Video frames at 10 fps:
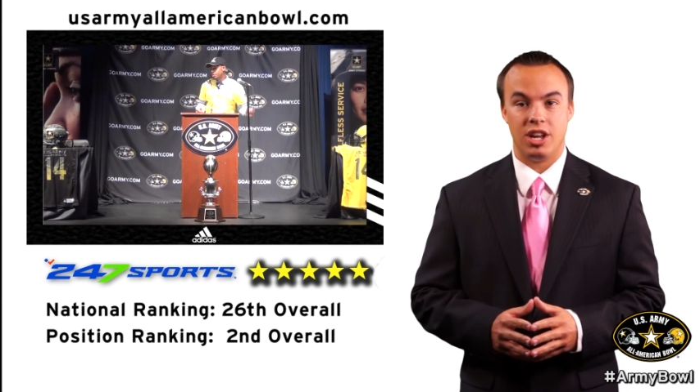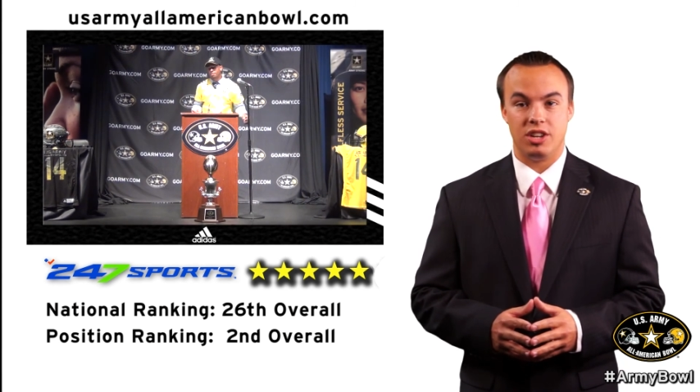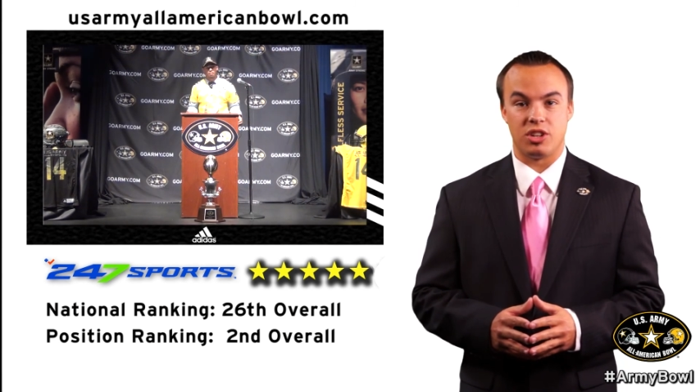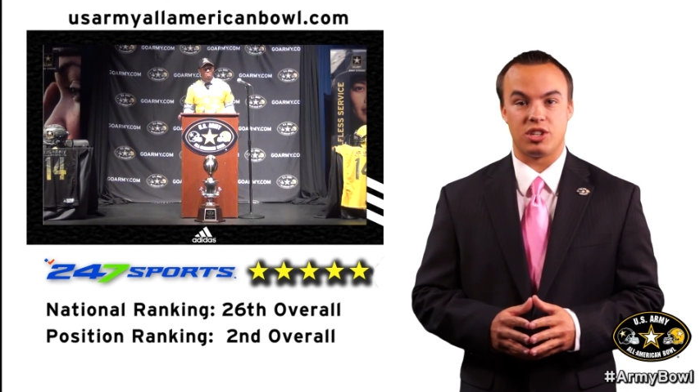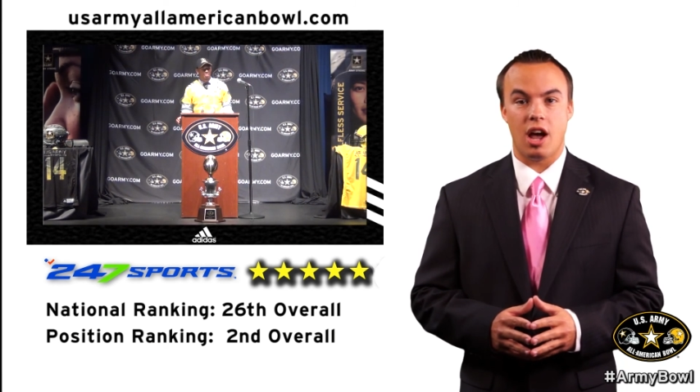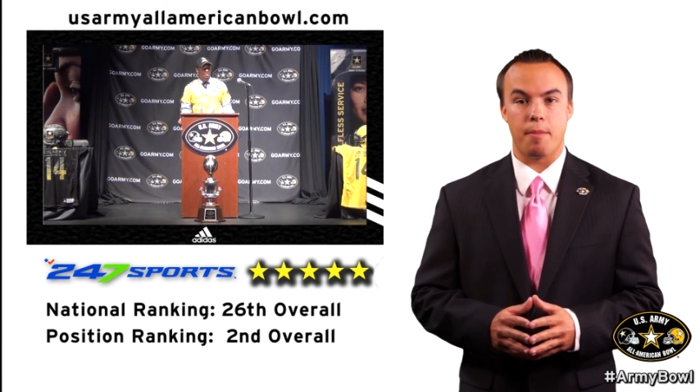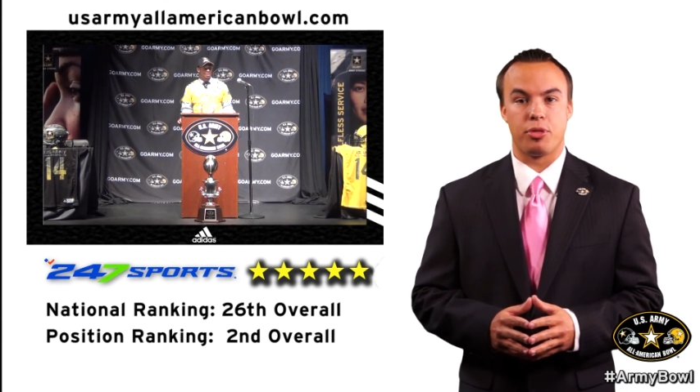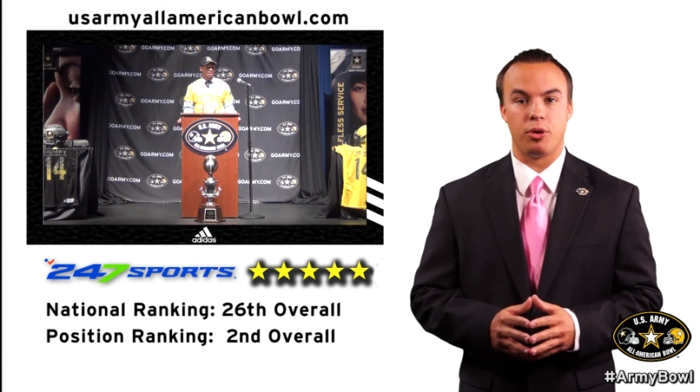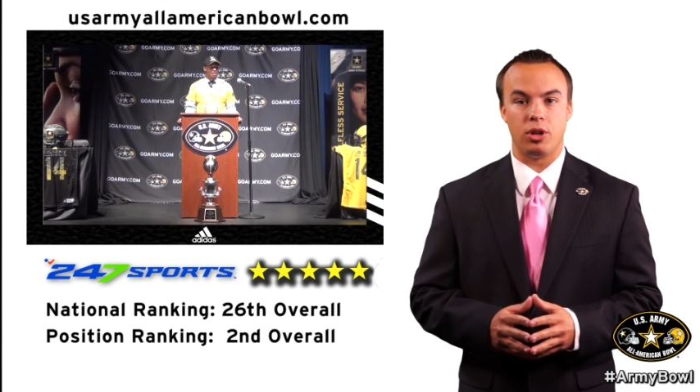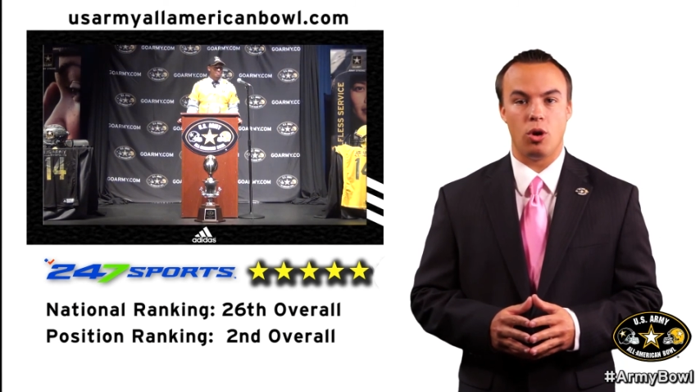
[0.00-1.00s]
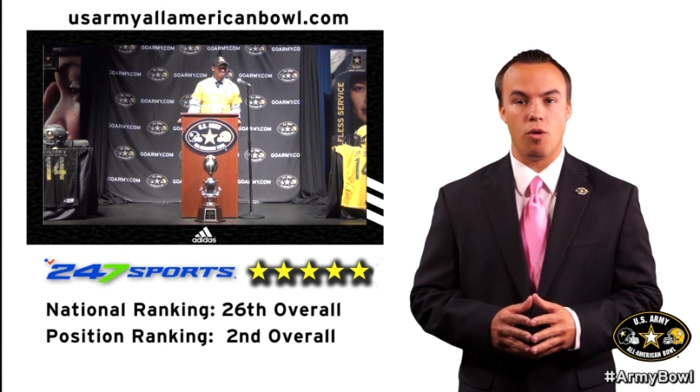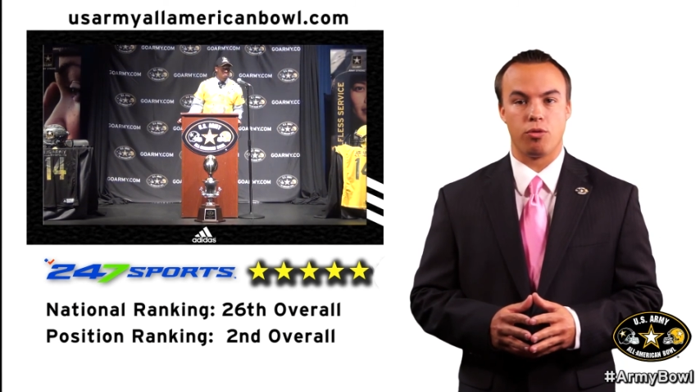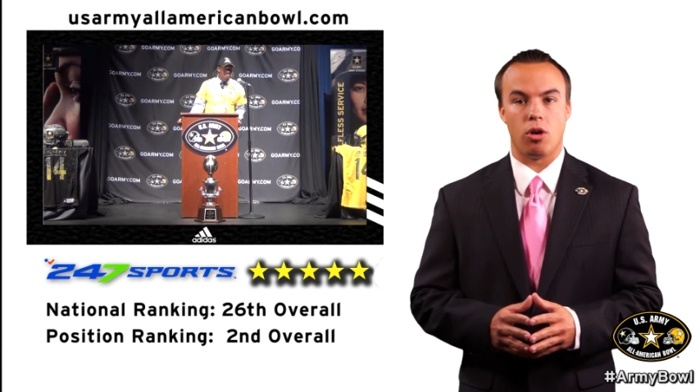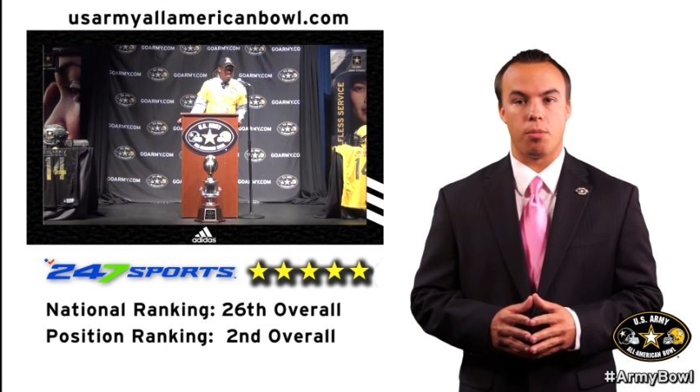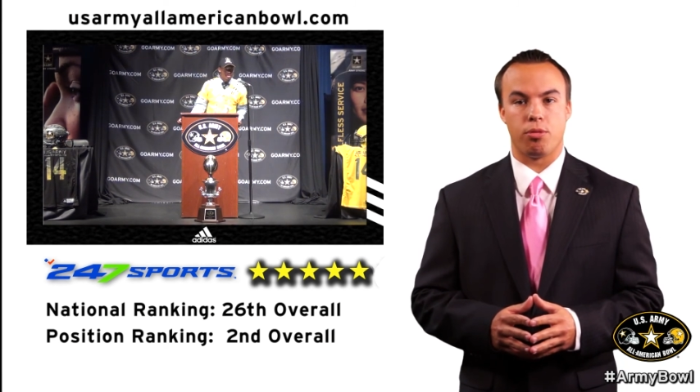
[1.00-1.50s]
is a top thirty
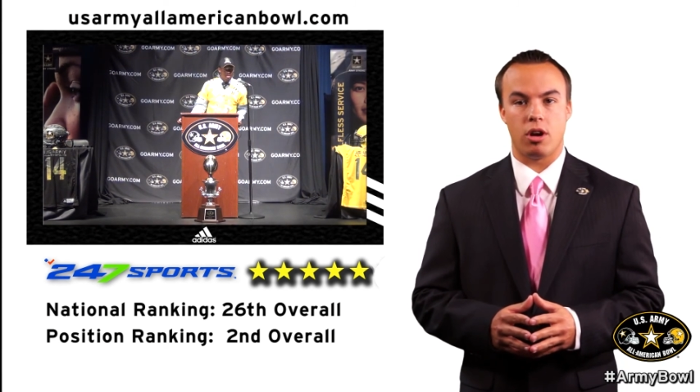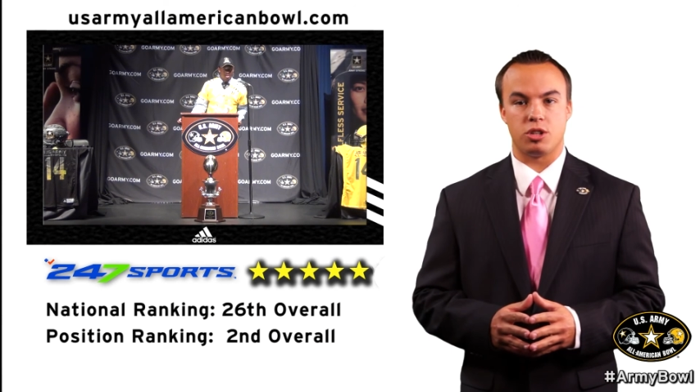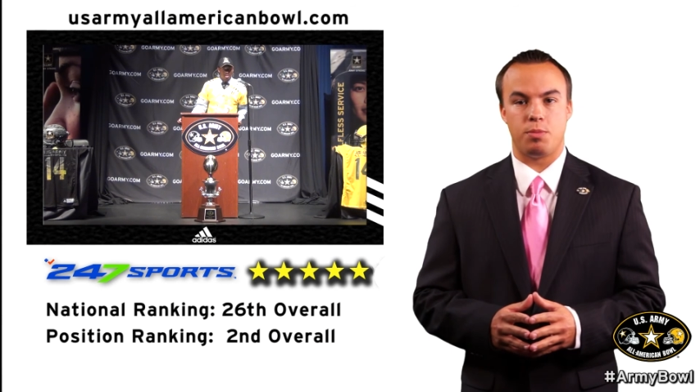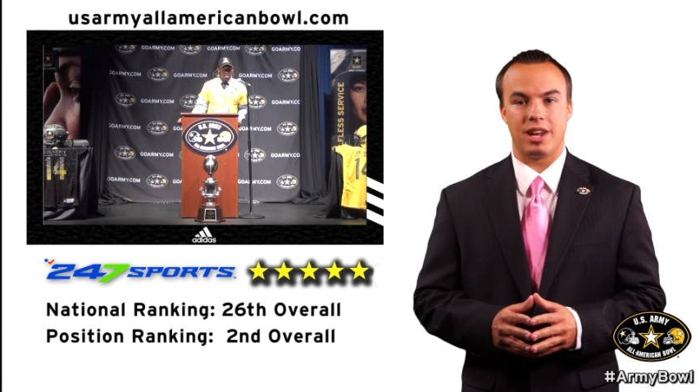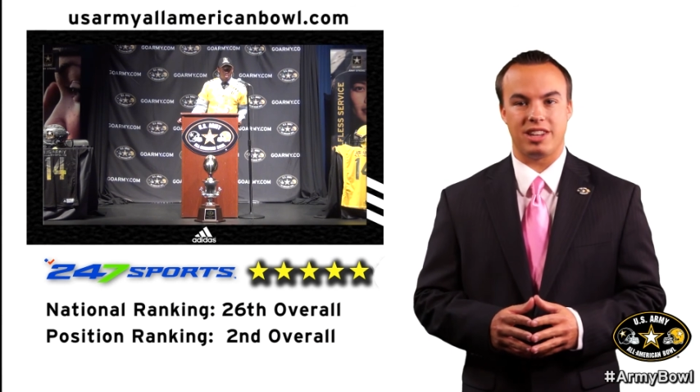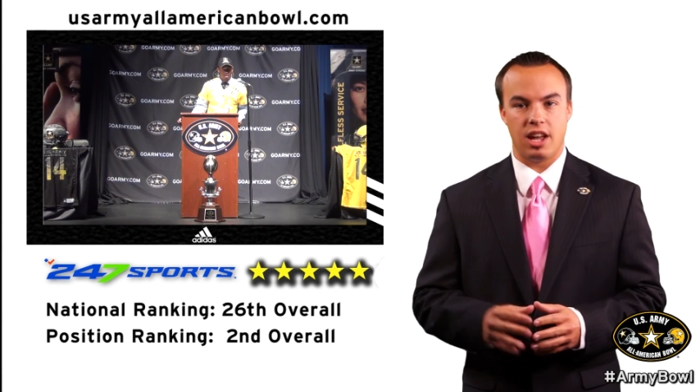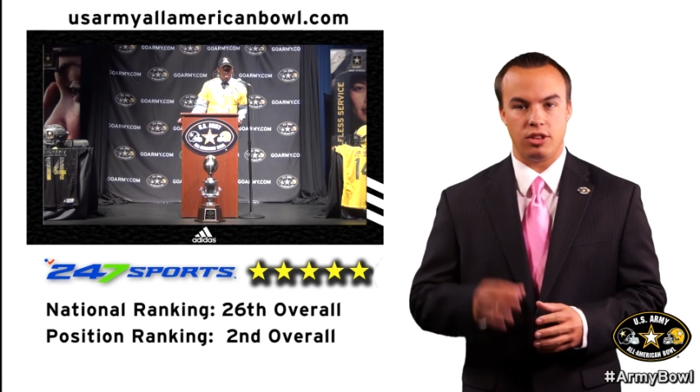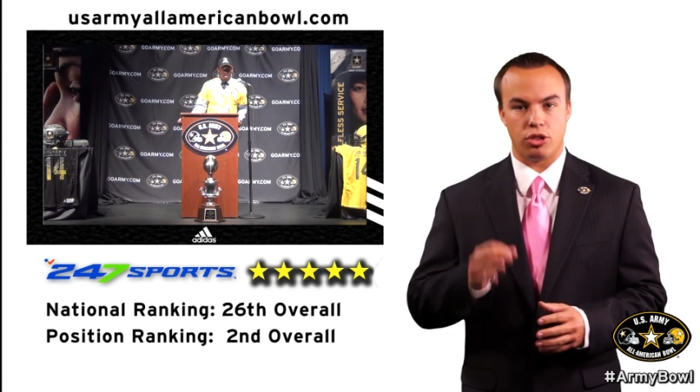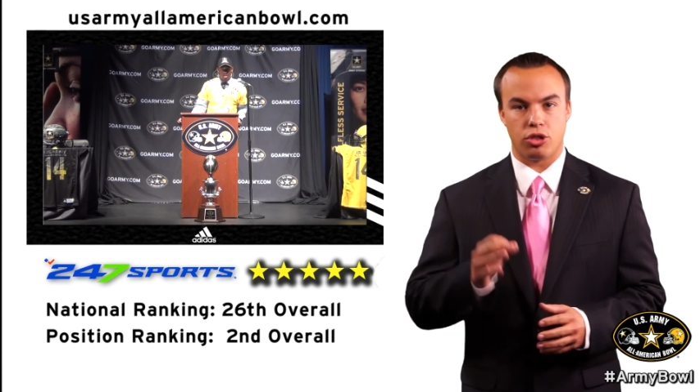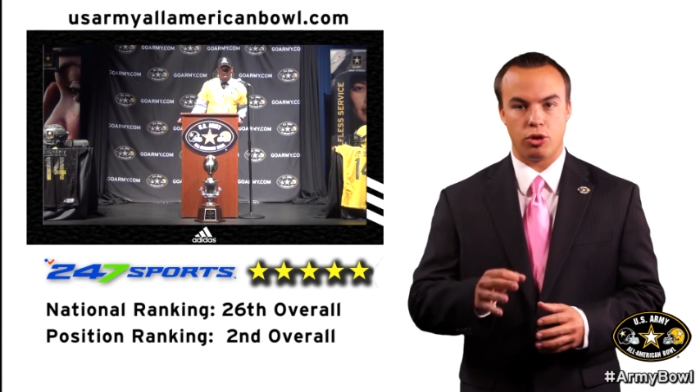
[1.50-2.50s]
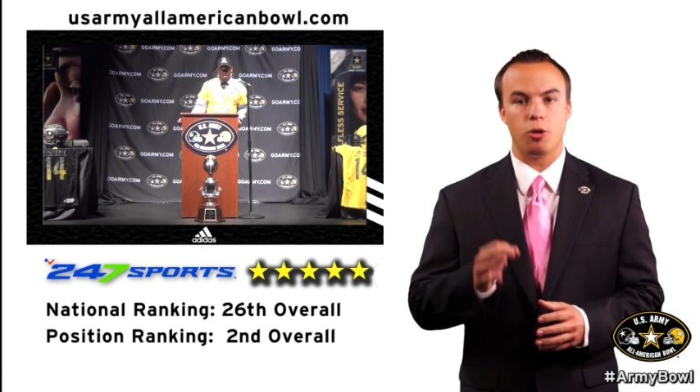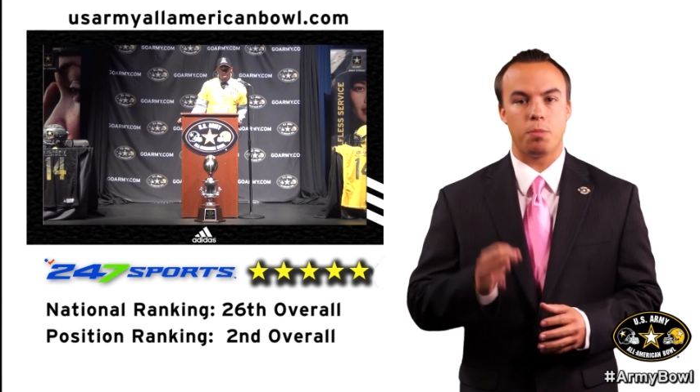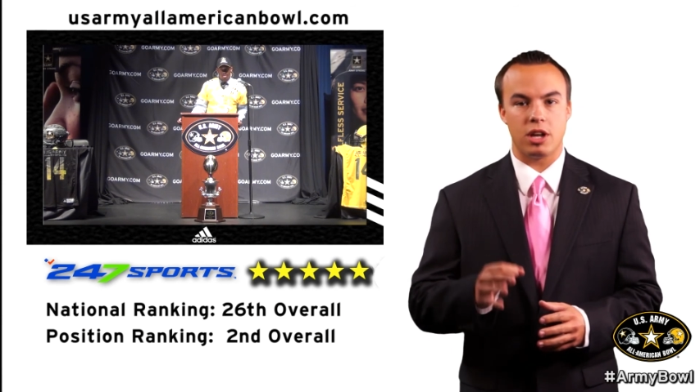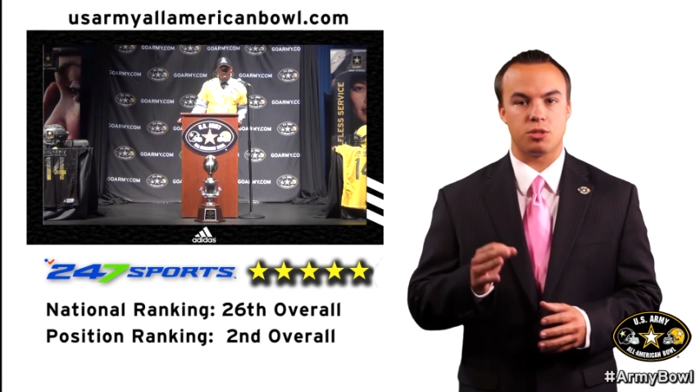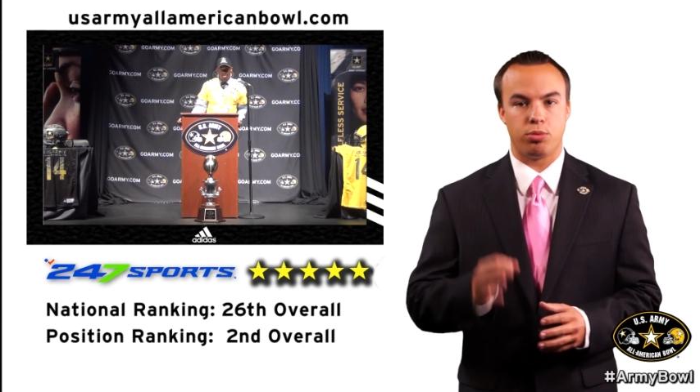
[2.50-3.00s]
overall prospect and the
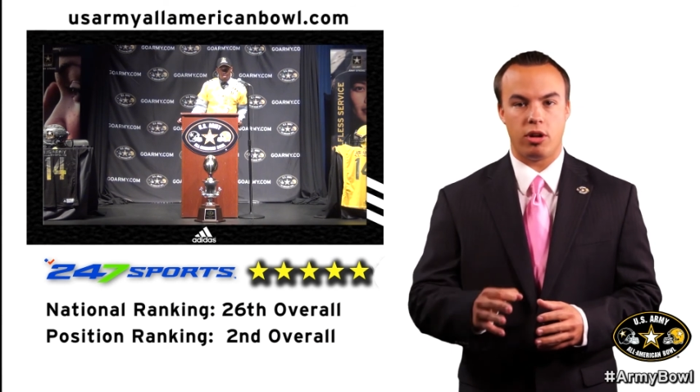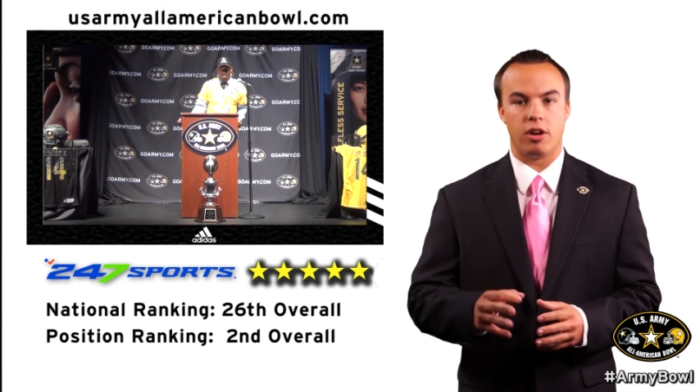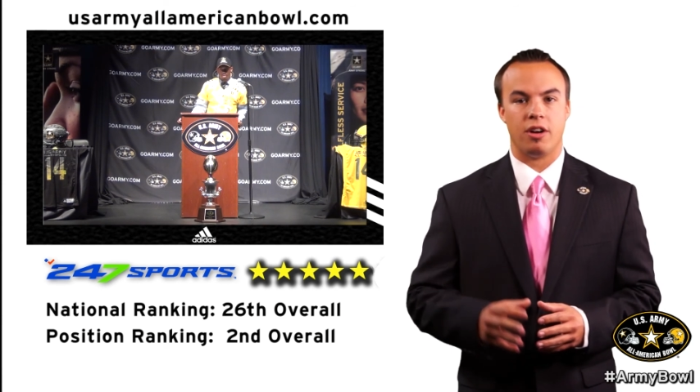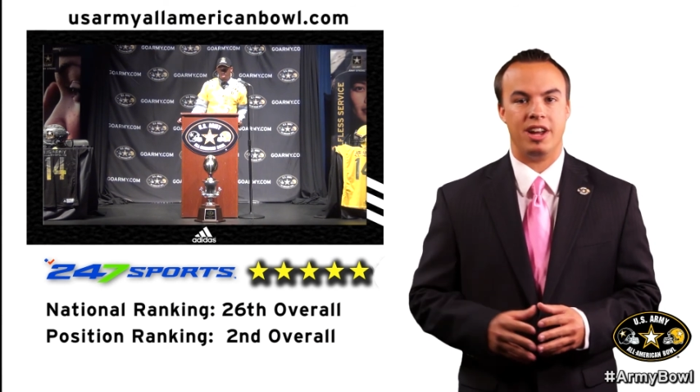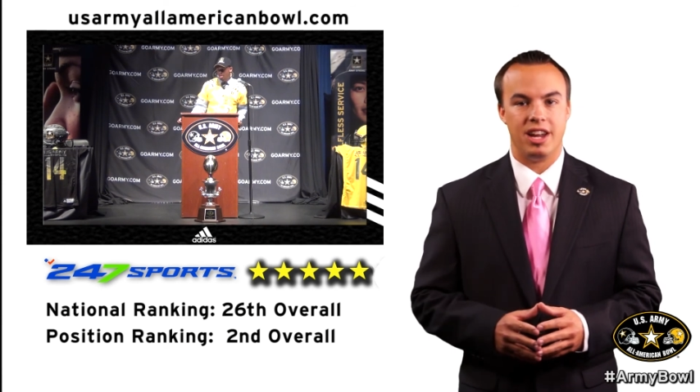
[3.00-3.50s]
third-best player